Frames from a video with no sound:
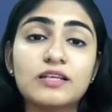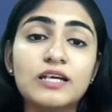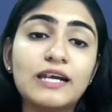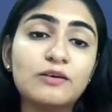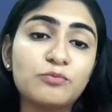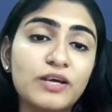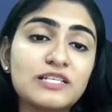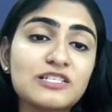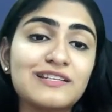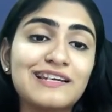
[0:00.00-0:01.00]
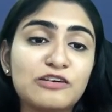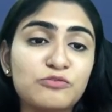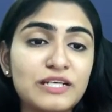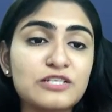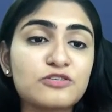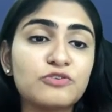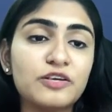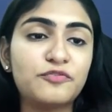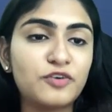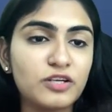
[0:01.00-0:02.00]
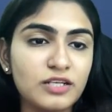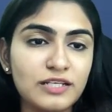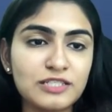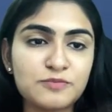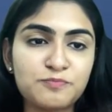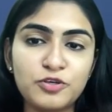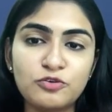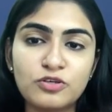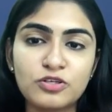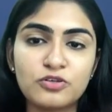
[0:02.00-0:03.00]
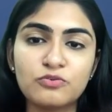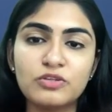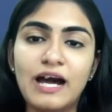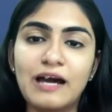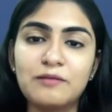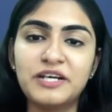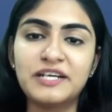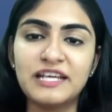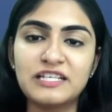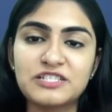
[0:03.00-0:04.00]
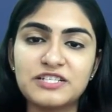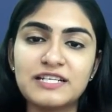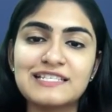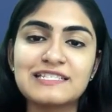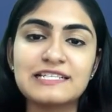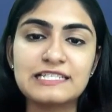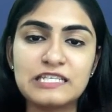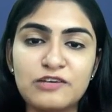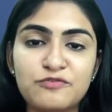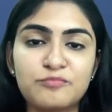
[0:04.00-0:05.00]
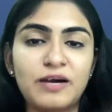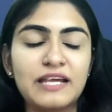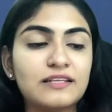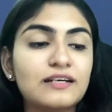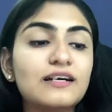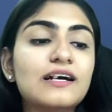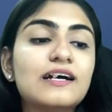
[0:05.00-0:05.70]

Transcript: at which the request to refer the dispute to the arbitration is received by the